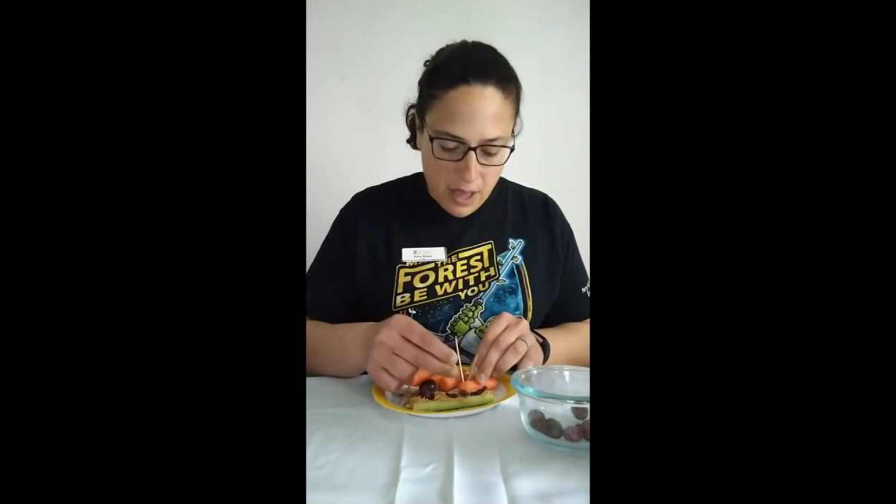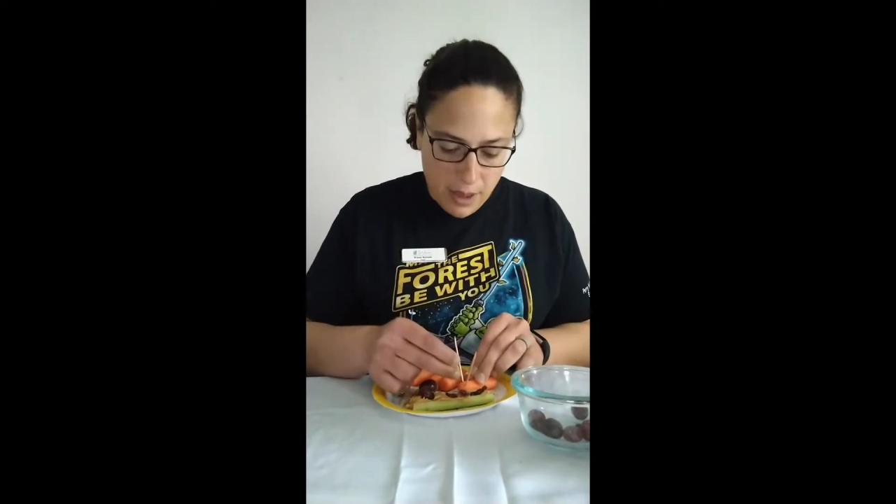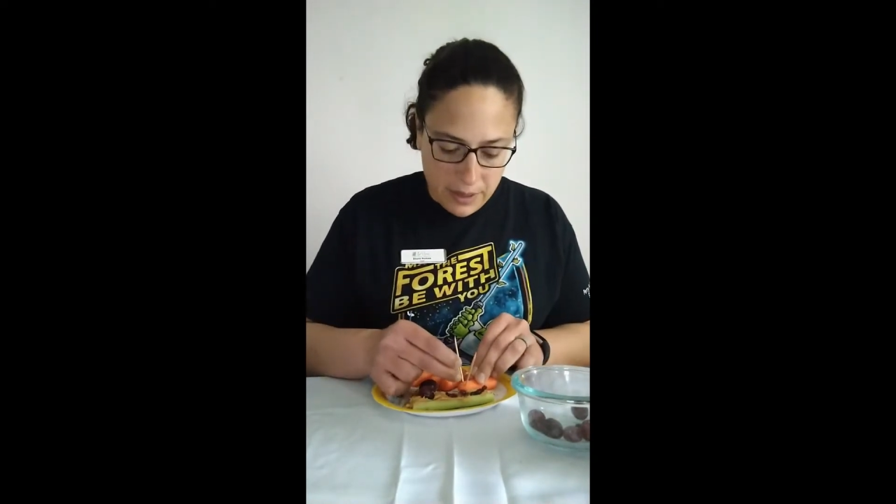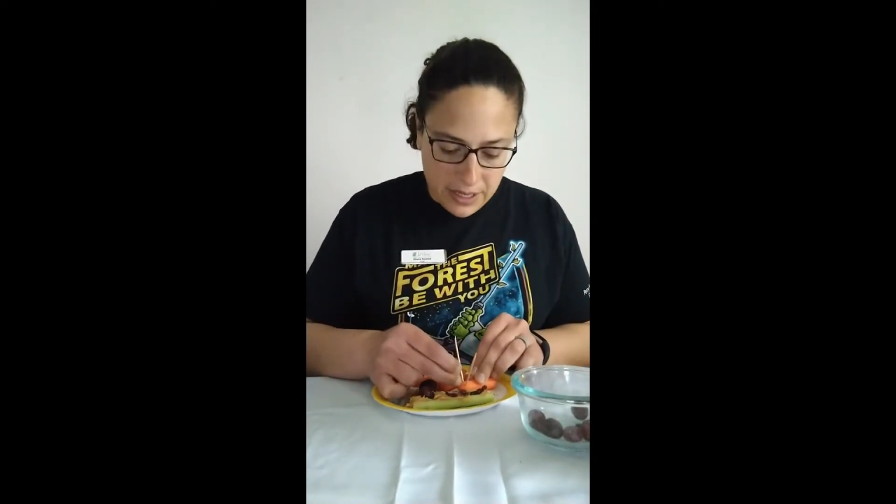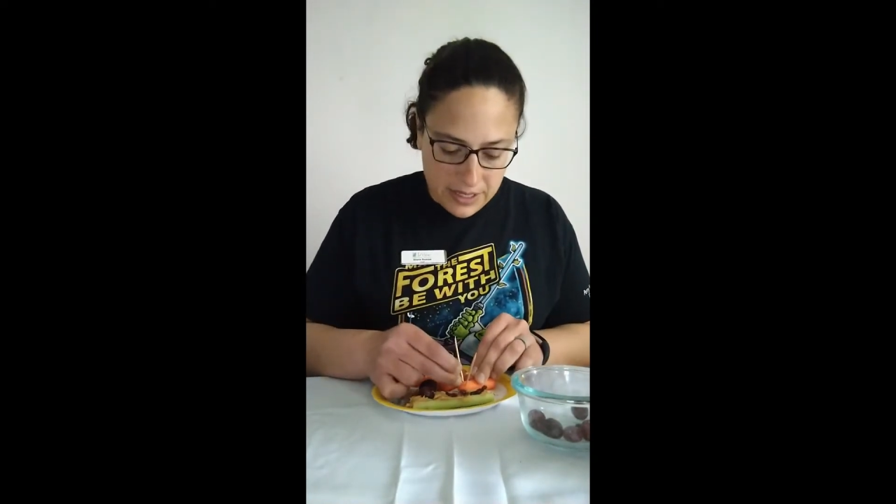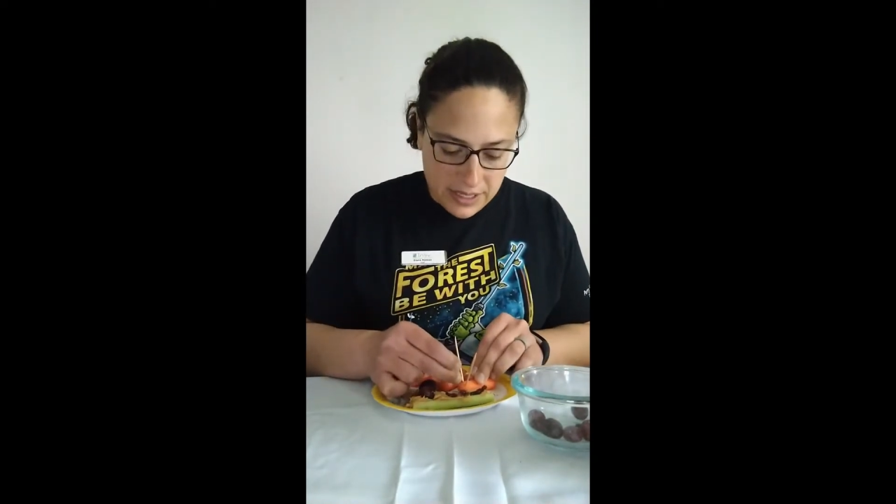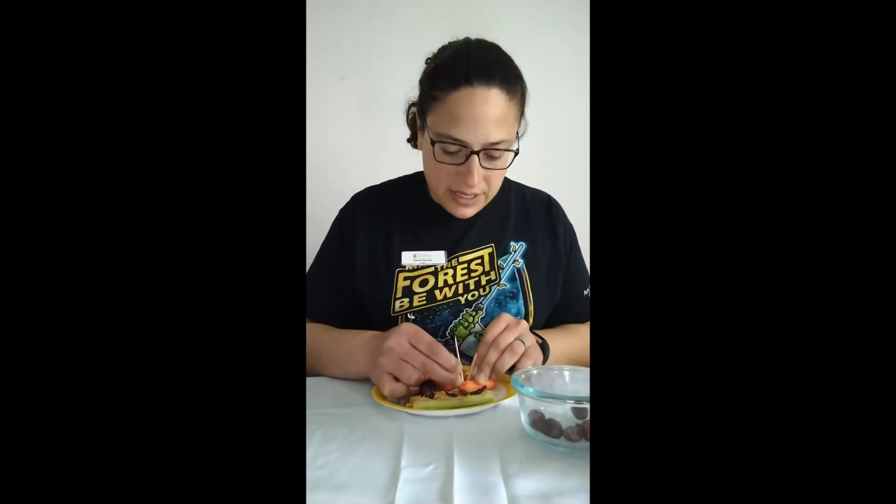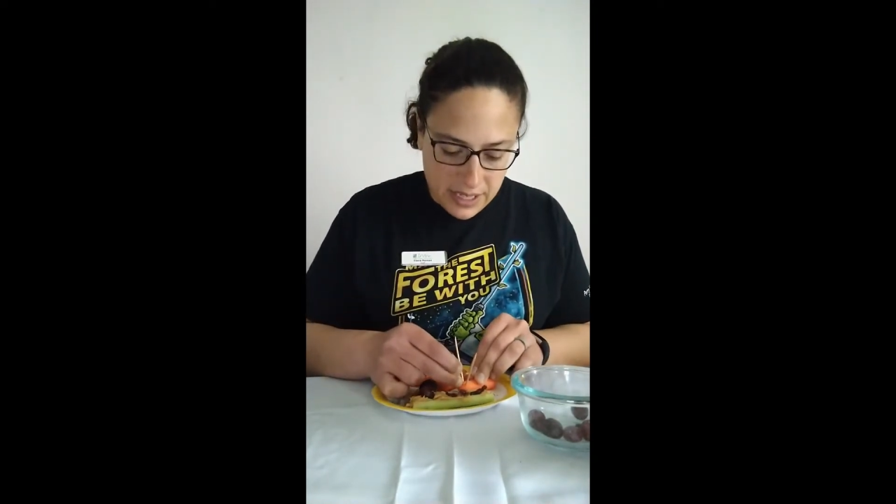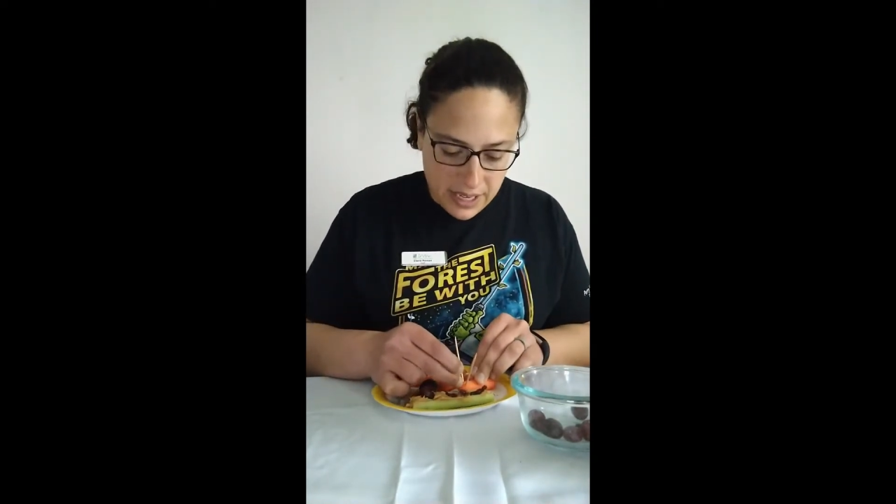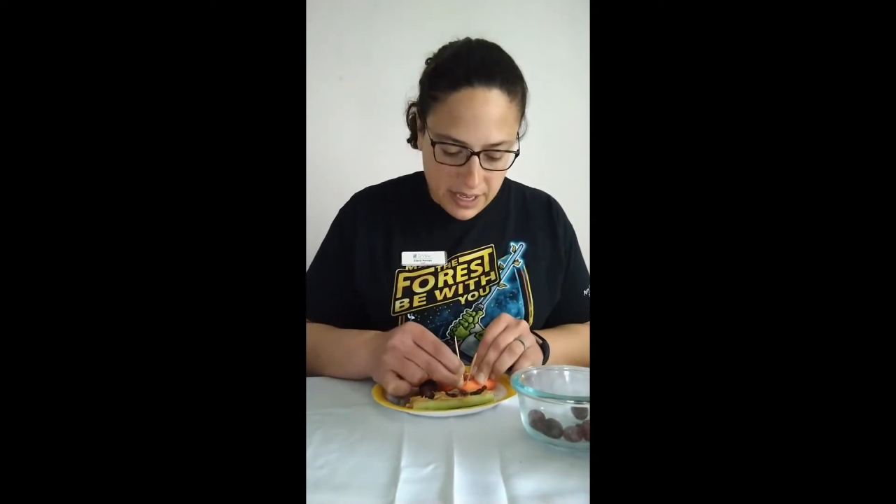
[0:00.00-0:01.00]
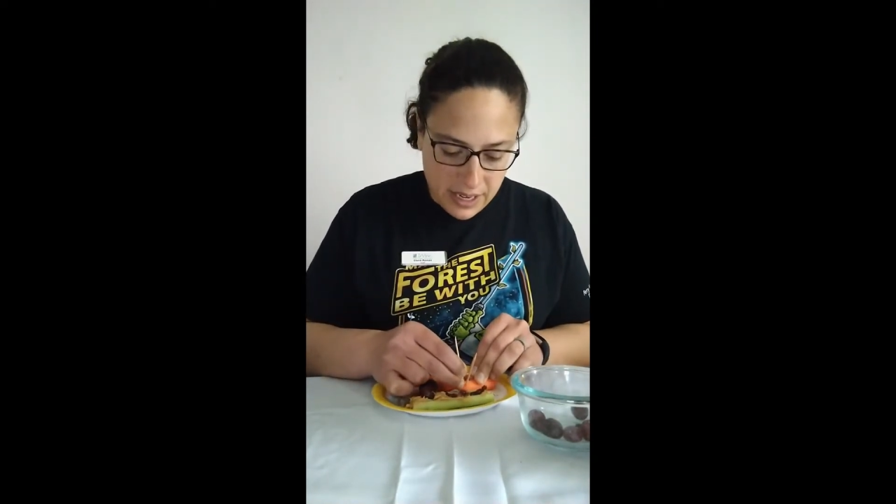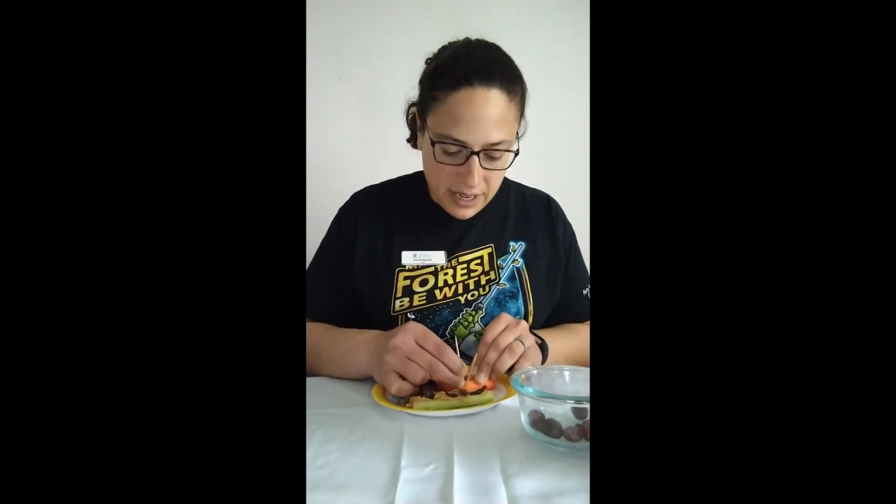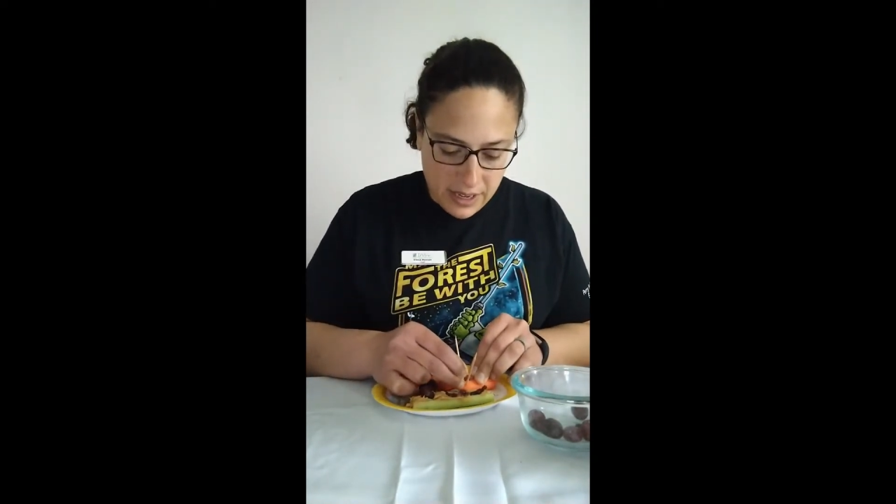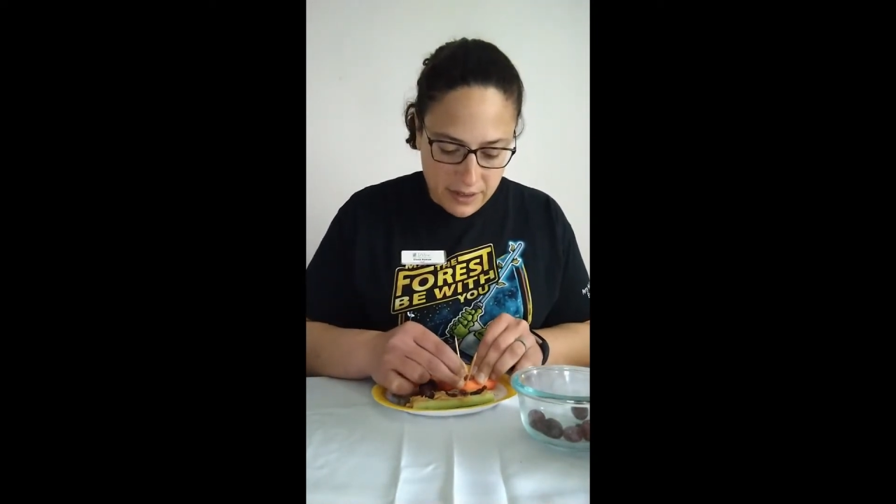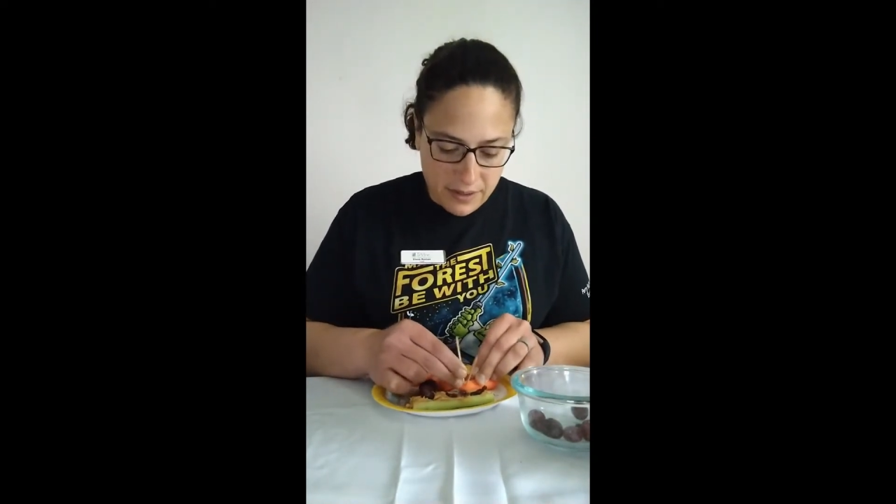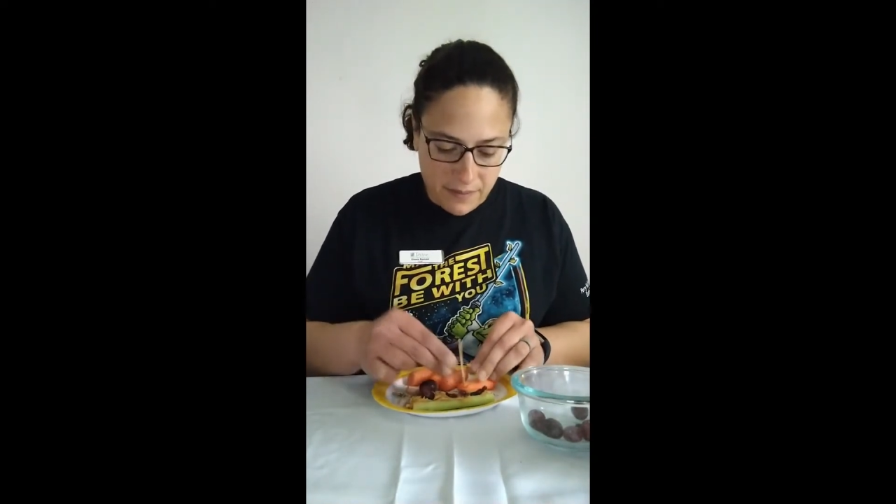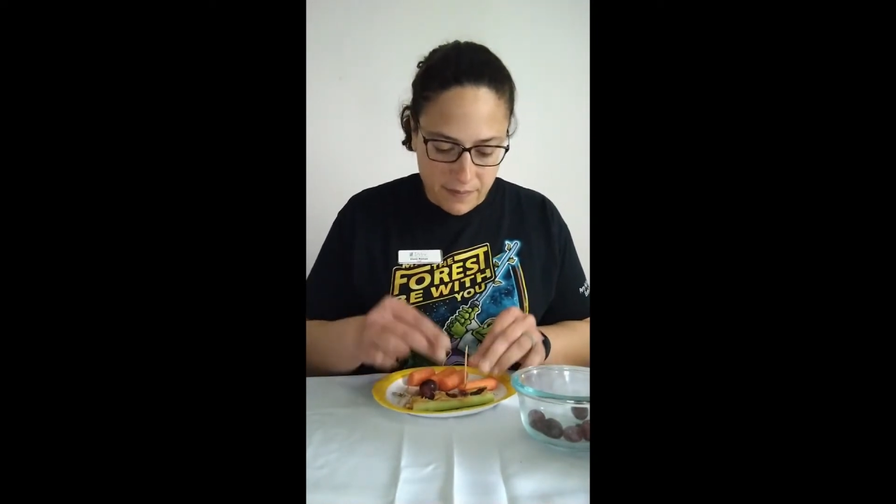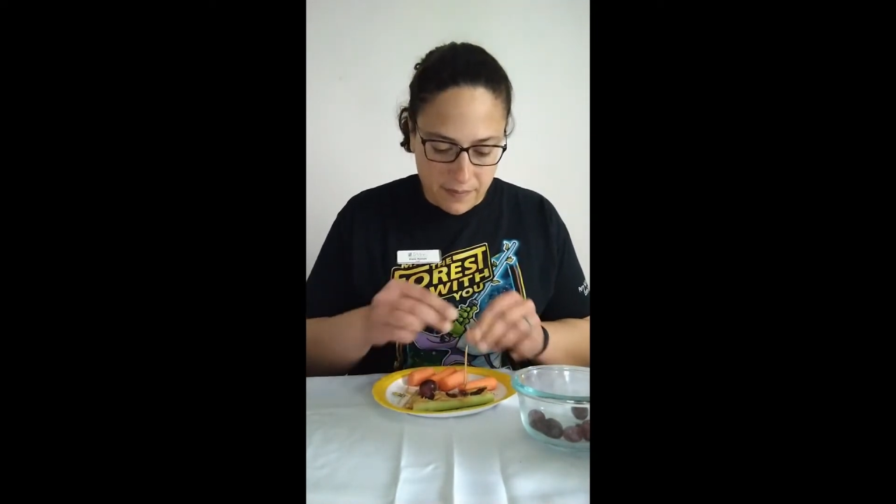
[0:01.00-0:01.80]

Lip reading: I'm going to stick it in.